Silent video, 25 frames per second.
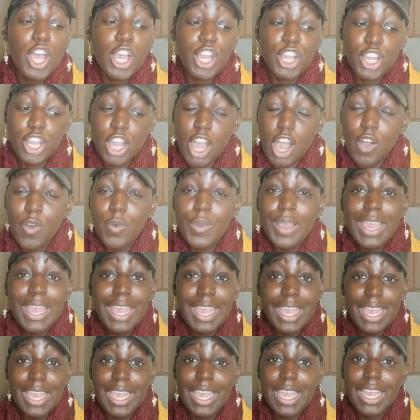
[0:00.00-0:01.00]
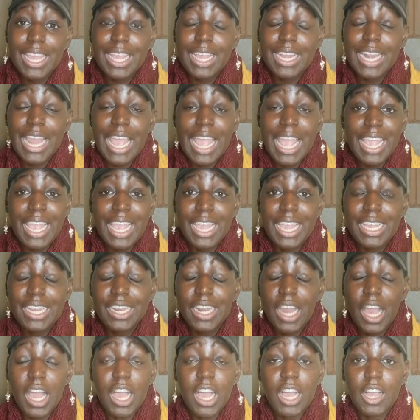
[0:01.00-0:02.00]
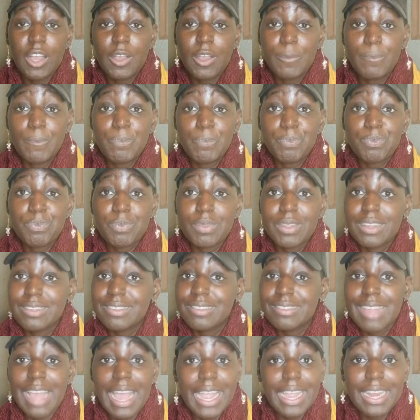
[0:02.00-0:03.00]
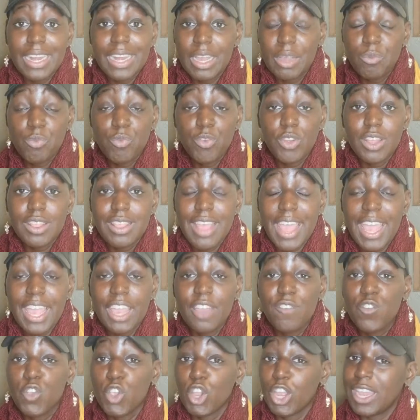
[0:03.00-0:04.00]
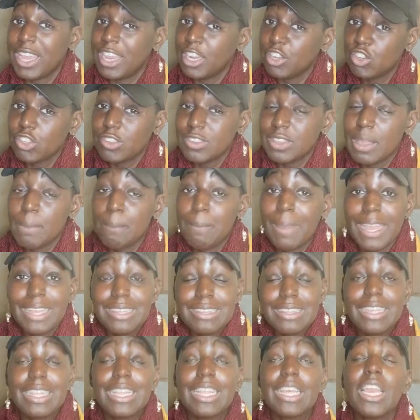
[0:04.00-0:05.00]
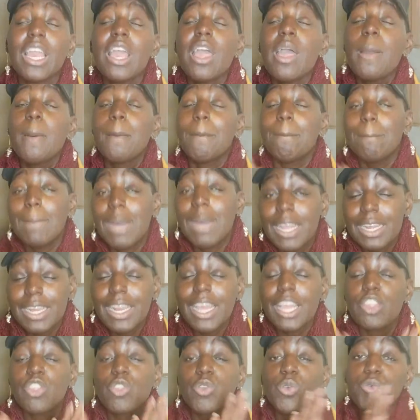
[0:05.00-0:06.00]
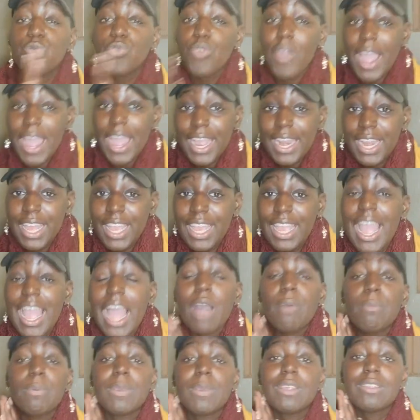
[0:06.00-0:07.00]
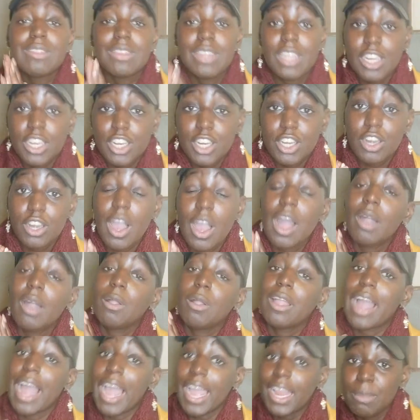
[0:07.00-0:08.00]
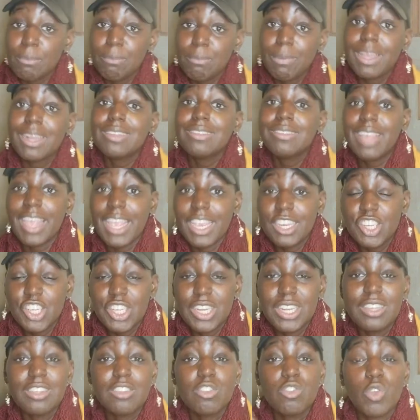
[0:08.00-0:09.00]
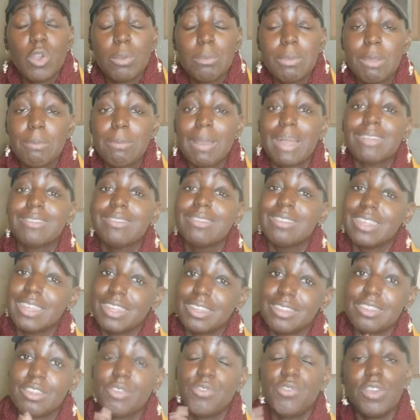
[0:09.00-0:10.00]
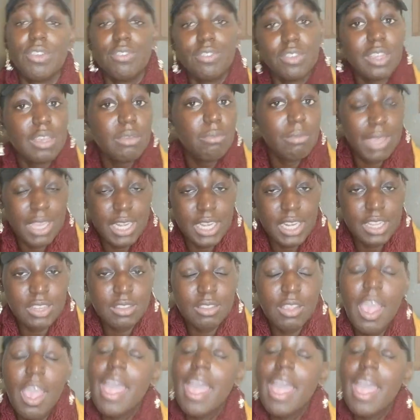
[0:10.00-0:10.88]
Go ahead and sign up for that if you're interested. Basically, Monday through Friday, I'll be sending a guided meditation. It's normally about 10 to 15 minutes,